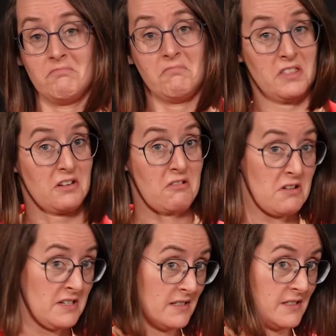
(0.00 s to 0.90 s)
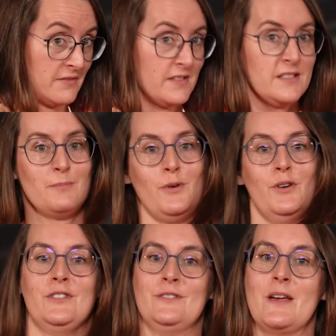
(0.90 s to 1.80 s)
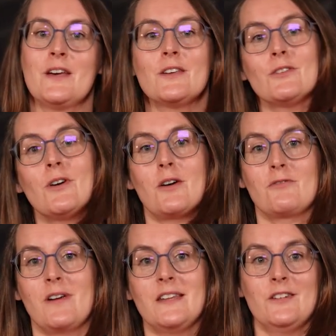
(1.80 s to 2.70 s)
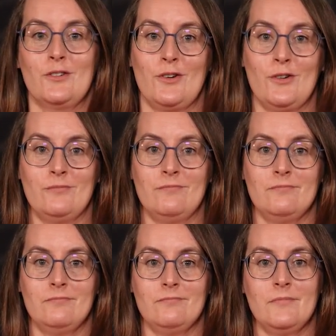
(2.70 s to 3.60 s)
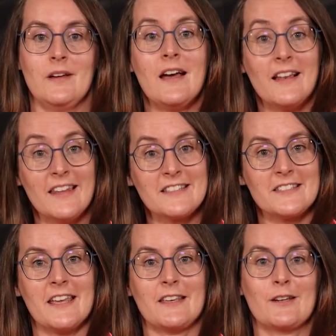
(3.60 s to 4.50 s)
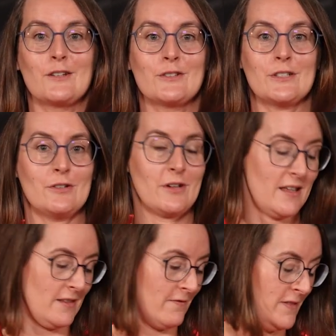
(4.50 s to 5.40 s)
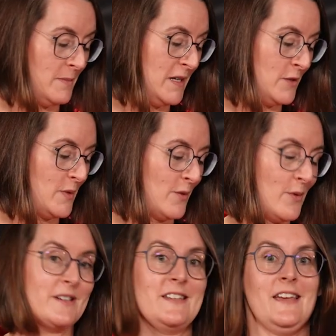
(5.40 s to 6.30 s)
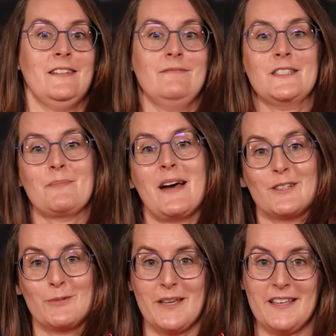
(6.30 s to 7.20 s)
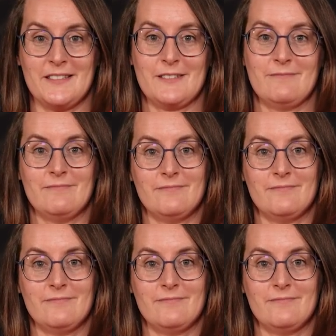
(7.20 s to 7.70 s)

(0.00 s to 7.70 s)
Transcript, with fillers: With the contents of this box, you are ready to go. Let's take a closer look at the VP2110 Smart UPS.